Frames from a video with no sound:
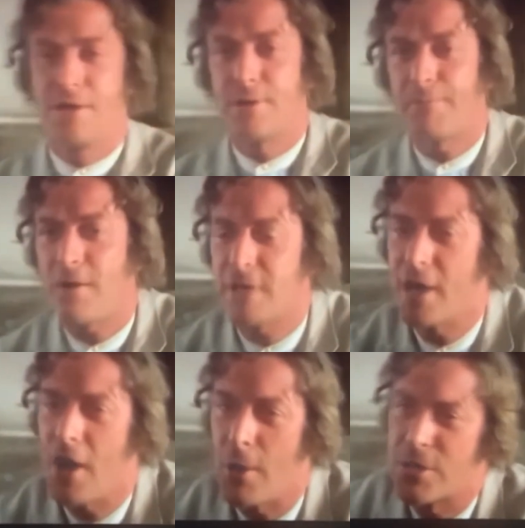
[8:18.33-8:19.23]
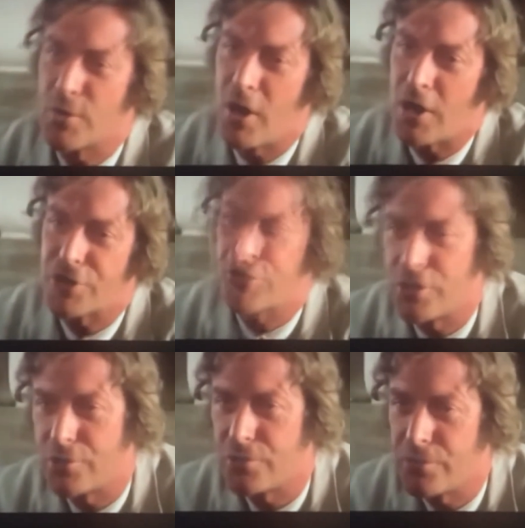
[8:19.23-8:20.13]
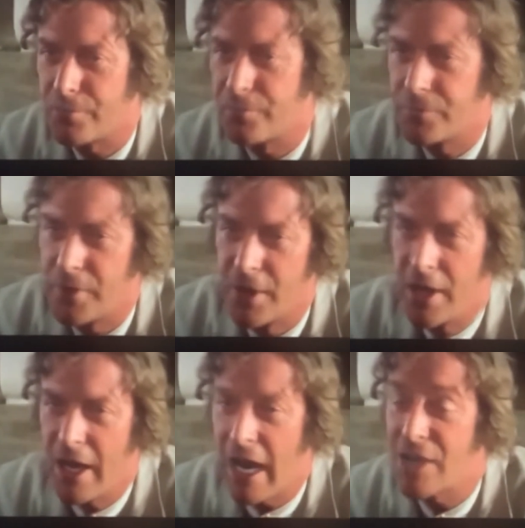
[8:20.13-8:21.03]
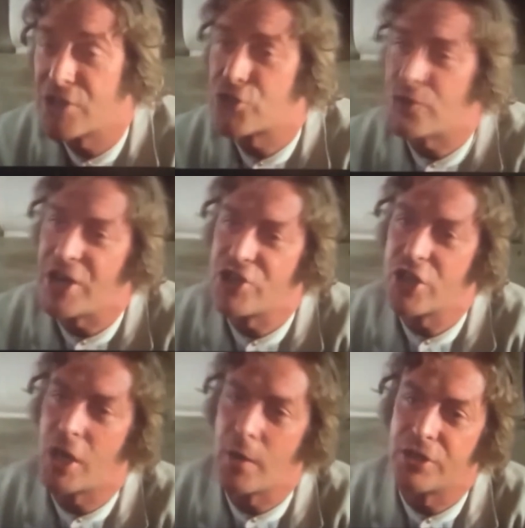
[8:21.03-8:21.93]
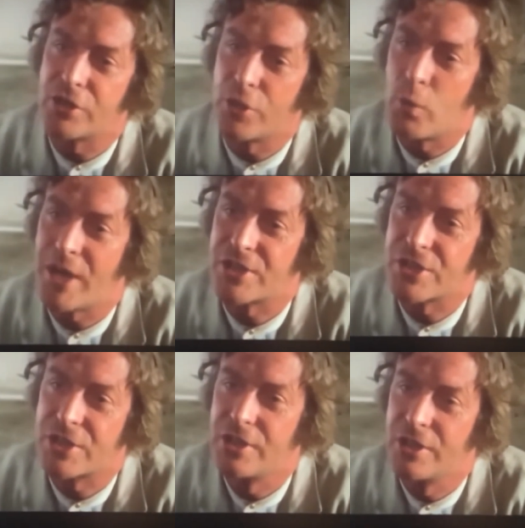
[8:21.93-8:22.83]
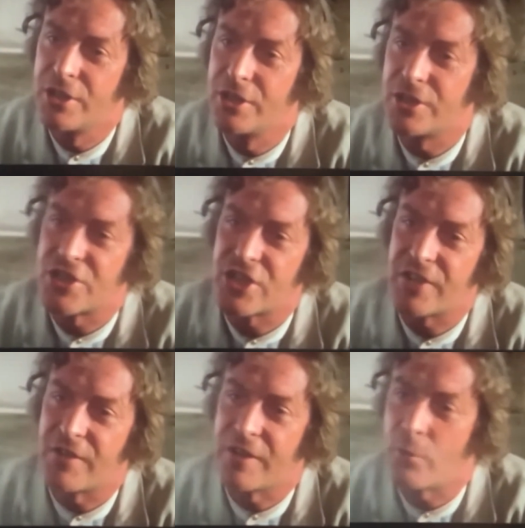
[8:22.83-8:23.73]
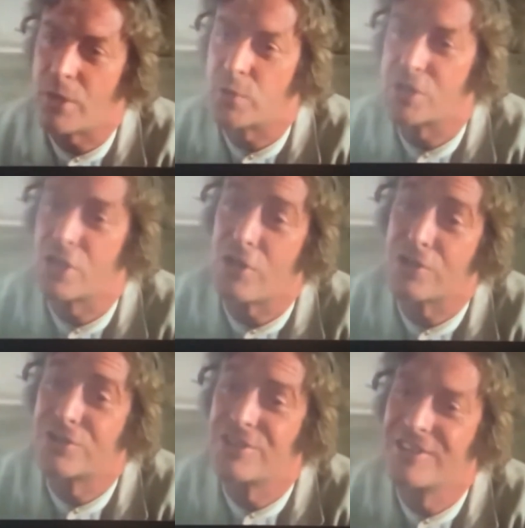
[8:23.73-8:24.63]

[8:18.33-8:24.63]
Supposing I was to ask you, as a stranger going to the west to seek for that which was lost,